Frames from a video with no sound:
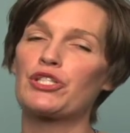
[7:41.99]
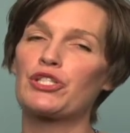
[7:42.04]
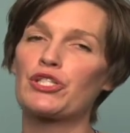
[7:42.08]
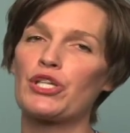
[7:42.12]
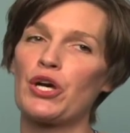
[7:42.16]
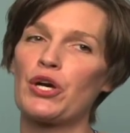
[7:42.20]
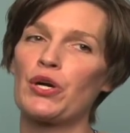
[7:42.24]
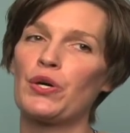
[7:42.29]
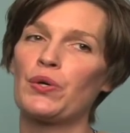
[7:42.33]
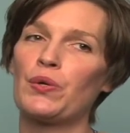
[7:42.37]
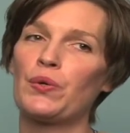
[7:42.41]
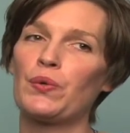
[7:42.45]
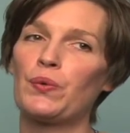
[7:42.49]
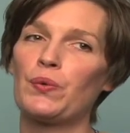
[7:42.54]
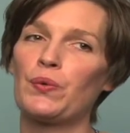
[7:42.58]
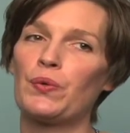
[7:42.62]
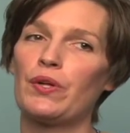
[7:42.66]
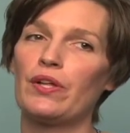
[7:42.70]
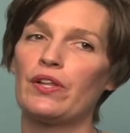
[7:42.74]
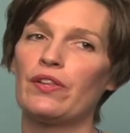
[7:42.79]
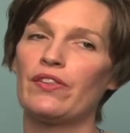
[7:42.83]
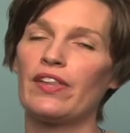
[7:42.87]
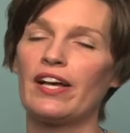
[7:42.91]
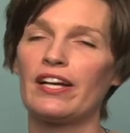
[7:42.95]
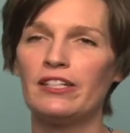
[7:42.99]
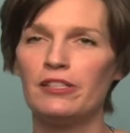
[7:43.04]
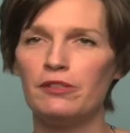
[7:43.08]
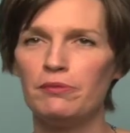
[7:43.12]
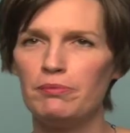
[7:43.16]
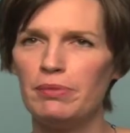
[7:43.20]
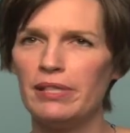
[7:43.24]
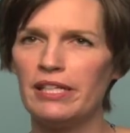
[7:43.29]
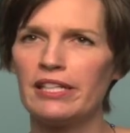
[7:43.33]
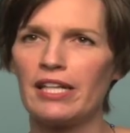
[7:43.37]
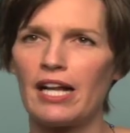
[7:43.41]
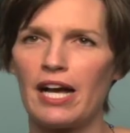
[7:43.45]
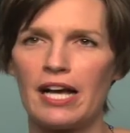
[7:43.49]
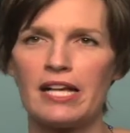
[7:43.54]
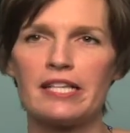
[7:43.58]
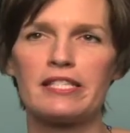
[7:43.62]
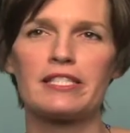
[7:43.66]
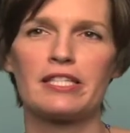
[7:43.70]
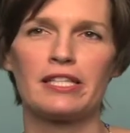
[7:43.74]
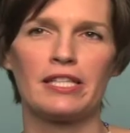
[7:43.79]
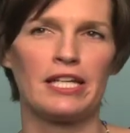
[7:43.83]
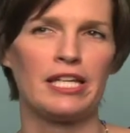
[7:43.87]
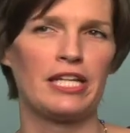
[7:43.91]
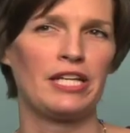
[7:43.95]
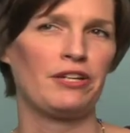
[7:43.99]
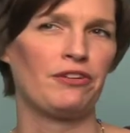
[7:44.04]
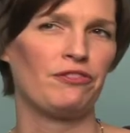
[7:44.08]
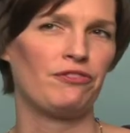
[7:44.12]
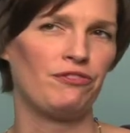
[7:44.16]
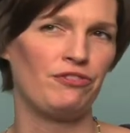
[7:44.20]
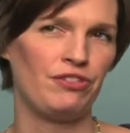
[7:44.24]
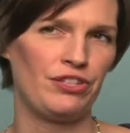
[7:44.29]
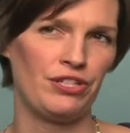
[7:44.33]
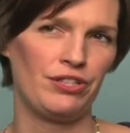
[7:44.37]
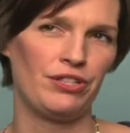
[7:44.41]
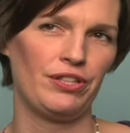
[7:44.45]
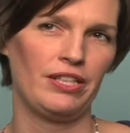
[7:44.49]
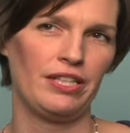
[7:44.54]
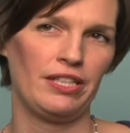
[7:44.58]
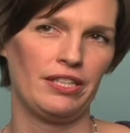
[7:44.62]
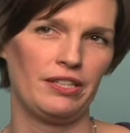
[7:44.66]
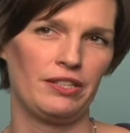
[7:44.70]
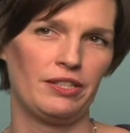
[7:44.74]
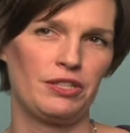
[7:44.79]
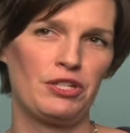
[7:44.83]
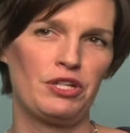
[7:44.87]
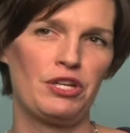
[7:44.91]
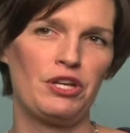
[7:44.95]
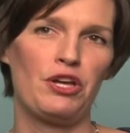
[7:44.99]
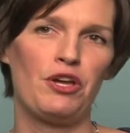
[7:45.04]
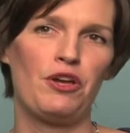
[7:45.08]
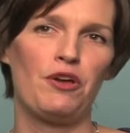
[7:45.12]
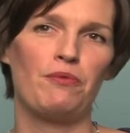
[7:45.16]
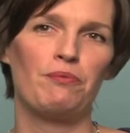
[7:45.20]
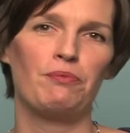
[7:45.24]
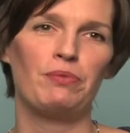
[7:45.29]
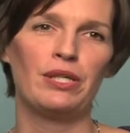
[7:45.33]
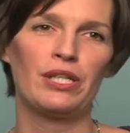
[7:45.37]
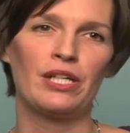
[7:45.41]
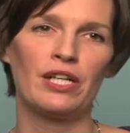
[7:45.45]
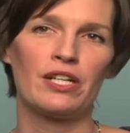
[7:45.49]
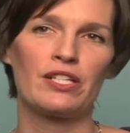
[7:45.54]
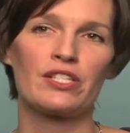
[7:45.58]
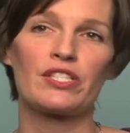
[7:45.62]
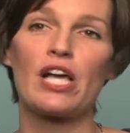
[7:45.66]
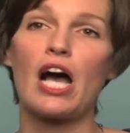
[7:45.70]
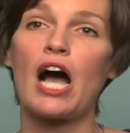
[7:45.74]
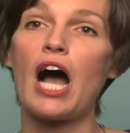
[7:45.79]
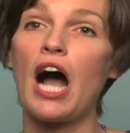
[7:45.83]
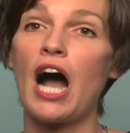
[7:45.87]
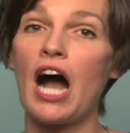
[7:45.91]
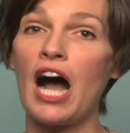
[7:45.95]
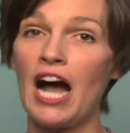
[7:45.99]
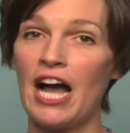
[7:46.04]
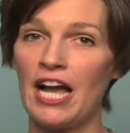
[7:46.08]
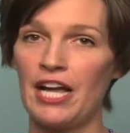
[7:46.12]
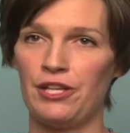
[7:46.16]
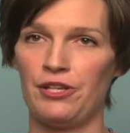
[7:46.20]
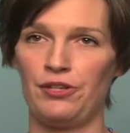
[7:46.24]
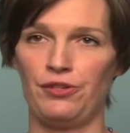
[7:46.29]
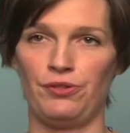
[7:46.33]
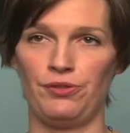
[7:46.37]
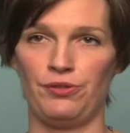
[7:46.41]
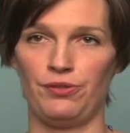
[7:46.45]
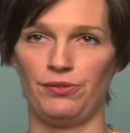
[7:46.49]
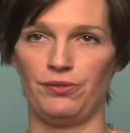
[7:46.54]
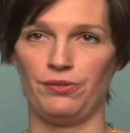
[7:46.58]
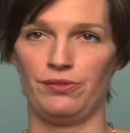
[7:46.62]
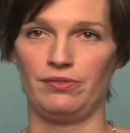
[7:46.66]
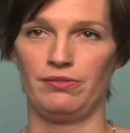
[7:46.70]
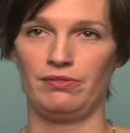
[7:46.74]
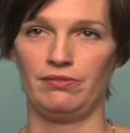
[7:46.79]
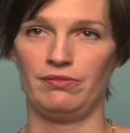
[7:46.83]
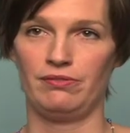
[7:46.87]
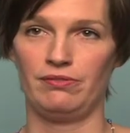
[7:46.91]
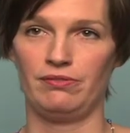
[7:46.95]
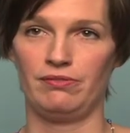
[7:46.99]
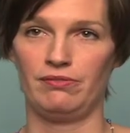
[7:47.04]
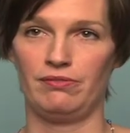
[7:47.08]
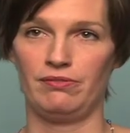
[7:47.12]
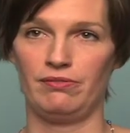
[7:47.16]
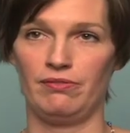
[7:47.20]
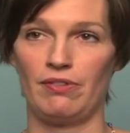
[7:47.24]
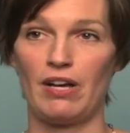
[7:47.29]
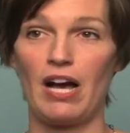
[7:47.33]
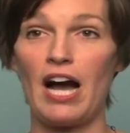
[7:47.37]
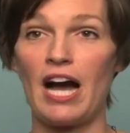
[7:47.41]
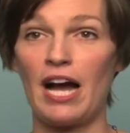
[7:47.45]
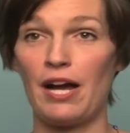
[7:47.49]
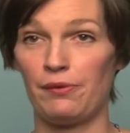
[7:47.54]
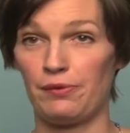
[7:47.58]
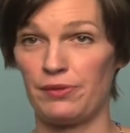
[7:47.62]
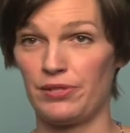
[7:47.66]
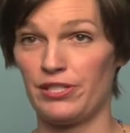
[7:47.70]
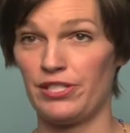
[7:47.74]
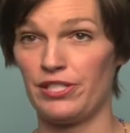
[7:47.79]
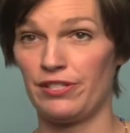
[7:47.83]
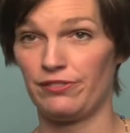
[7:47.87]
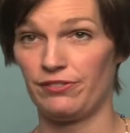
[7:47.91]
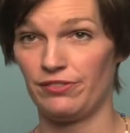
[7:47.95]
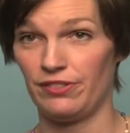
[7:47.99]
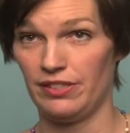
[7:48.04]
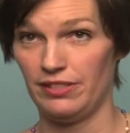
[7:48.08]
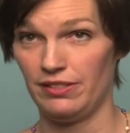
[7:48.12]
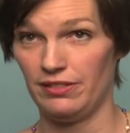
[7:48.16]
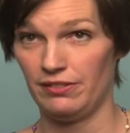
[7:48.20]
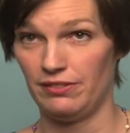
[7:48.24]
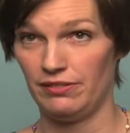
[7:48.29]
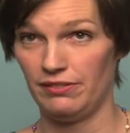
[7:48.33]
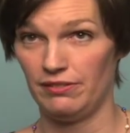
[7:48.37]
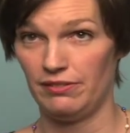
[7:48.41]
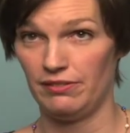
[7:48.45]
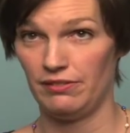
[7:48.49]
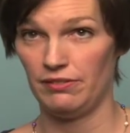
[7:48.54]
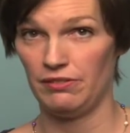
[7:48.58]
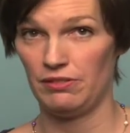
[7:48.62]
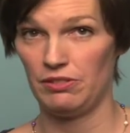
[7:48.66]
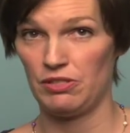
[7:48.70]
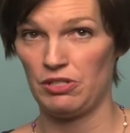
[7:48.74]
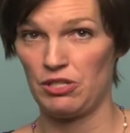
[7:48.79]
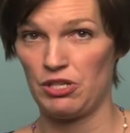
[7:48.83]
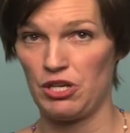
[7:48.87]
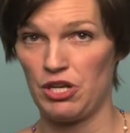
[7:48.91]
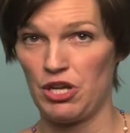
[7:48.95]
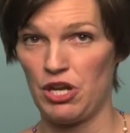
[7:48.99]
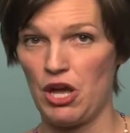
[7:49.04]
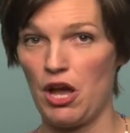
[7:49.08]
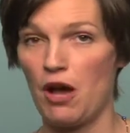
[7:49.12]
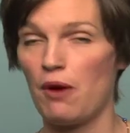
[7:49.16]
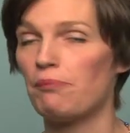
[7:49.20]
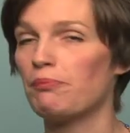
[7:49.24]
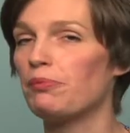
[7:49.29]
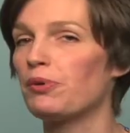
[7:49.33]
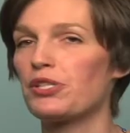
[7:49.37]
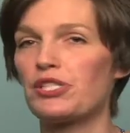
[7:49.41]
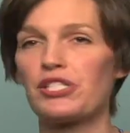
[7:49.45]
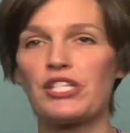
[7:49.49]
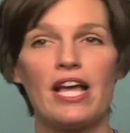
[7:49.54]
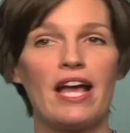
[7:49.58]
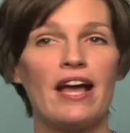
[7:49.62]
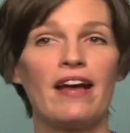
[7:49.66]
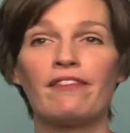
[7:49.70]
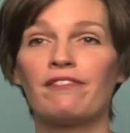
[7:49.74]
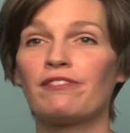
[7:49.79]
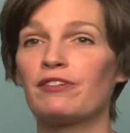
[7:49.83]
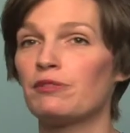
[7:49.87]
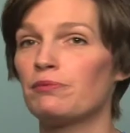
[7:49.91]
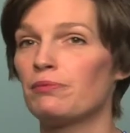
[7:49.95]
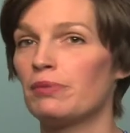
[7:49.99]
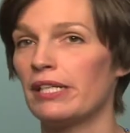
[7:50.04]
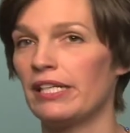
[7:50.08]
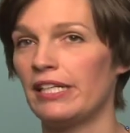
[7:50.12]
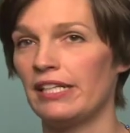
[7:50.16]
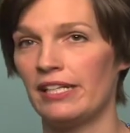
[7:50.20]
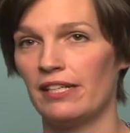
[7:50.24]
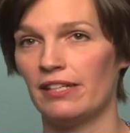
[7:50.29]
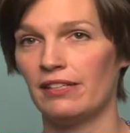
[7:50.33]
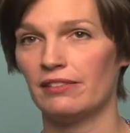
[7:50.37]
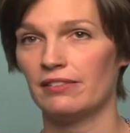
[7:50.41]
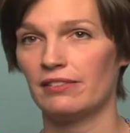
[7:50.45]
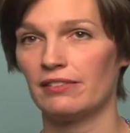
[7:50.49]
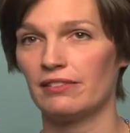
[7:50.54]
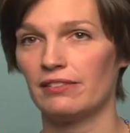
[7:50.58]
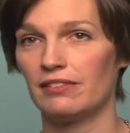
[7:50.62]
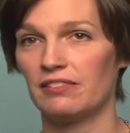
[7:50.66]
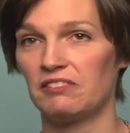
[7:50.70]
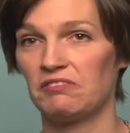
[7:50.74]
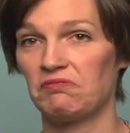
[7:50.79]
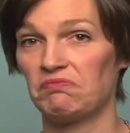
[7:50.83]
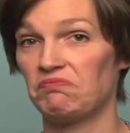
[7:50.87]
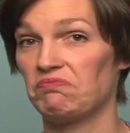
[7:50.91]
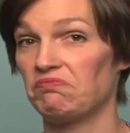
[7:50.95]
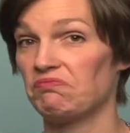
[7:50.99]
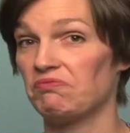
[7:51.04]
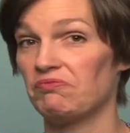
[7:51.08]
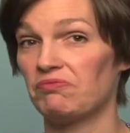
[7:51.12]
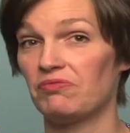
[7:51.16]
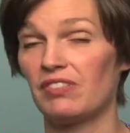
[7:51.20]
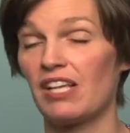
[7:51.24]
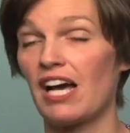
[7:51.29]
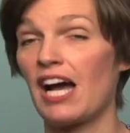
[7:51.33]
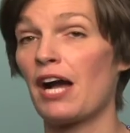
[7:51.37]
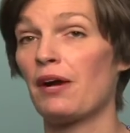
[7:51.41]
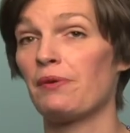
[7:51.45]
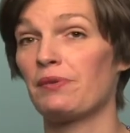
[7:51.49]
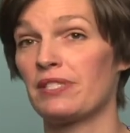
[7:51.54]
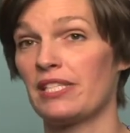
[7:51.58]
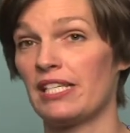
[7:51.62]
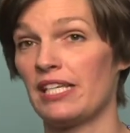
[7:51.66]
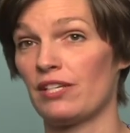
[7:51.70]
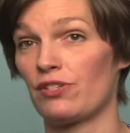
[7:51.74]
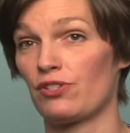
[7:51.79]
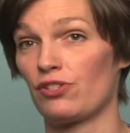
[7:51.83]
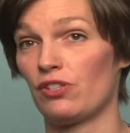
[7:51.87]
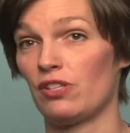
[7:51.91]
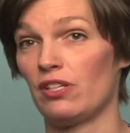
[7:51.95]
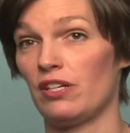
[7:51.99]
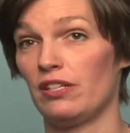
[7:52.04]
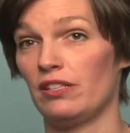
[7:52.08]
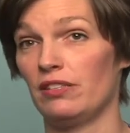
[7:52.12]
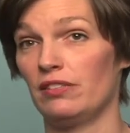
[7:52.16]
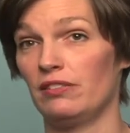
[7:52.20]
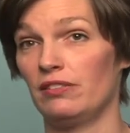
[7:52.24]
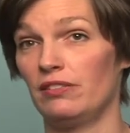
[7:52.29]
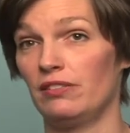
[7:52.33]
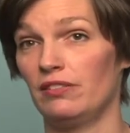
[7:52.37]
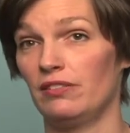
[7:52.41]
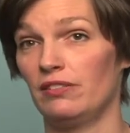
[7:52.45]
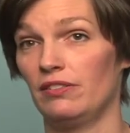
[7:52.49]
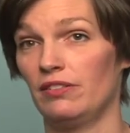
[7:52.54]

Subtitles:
So that can be an isolating feeling because I knew I was different. But to everybody else, I was Angela.